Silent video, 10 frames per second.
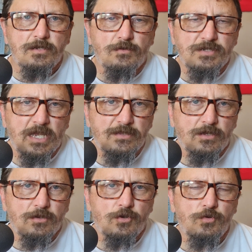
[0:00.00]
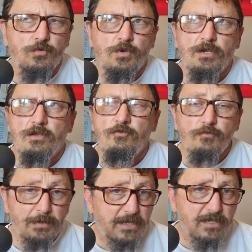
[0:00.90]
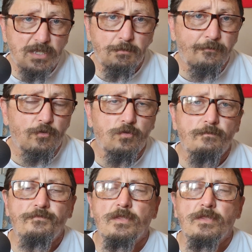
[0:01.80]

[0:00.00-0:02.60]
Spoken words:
together who have played together before.